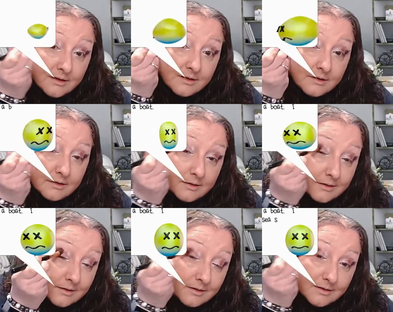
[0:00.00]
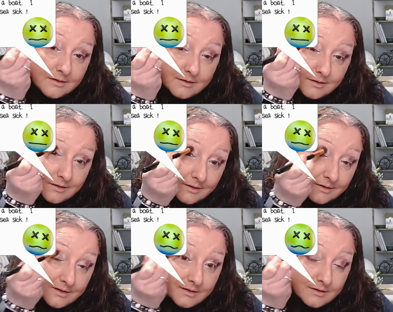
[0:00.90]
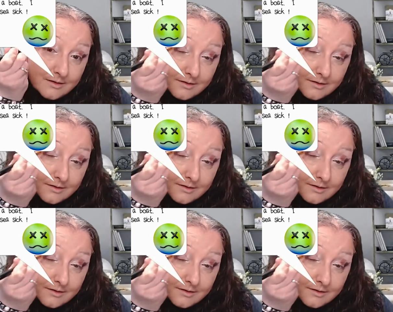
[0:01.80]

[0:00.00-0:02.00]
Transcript: Nobody speaks.